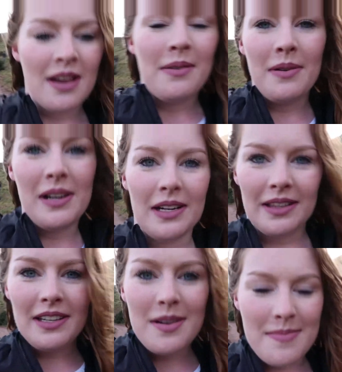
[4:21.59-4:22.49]
were a
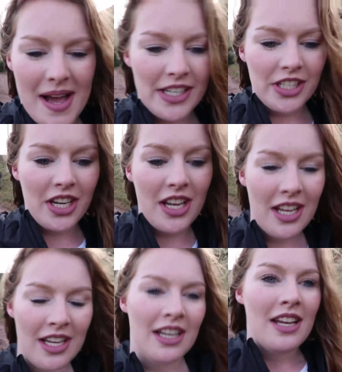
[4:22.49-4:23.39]
little much.
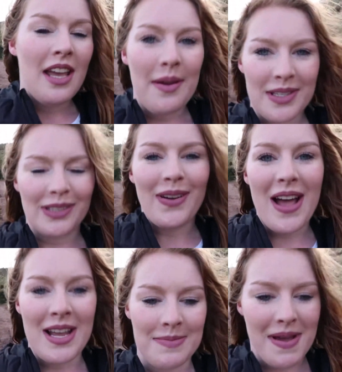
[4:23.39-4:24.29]
It was
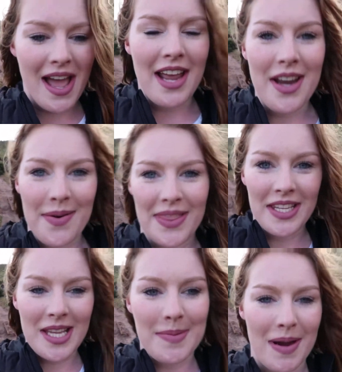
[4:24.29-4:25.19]
fine, but I know in
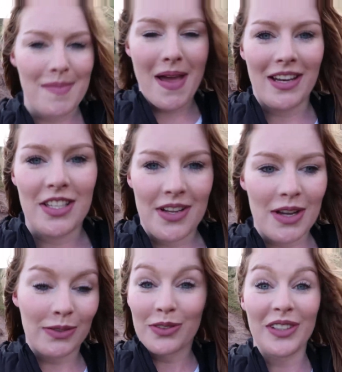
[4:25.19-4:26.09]
the summer I bet it's
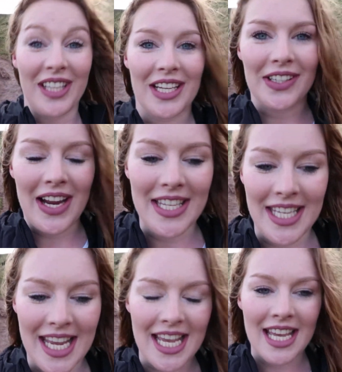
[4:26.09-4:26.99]
really
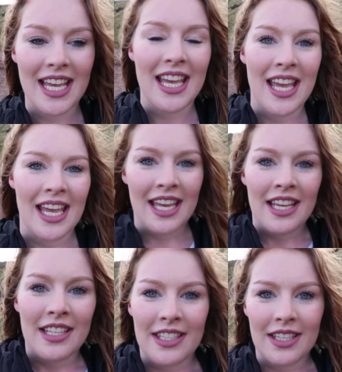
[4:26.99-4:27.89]
crazy.
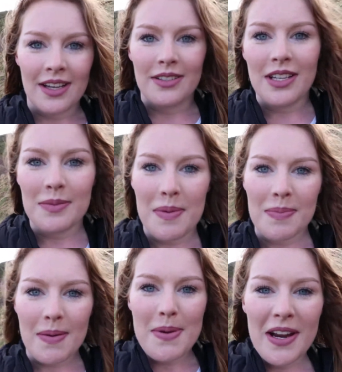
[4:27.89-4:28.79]
So just be
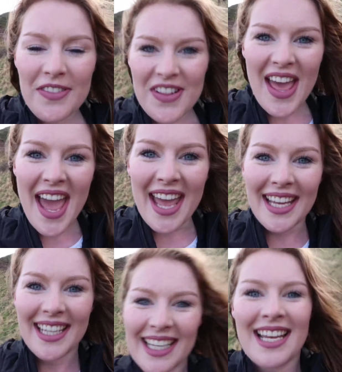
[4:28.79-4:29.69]
prepared for
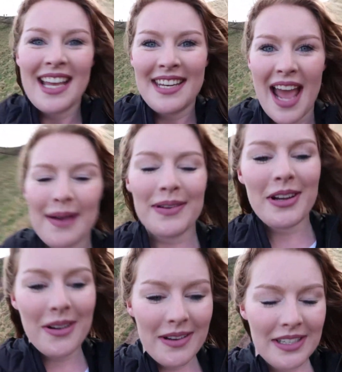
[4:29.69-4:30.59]
that. Now
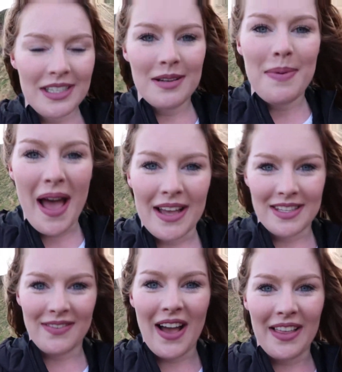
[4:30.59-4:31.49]
we're going to
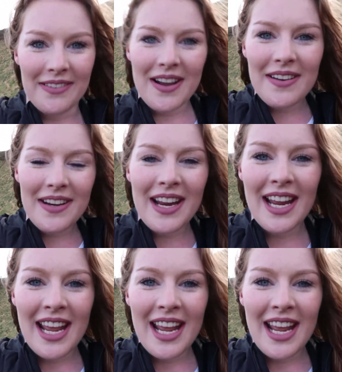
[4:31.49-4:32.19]
Palace of Holyrood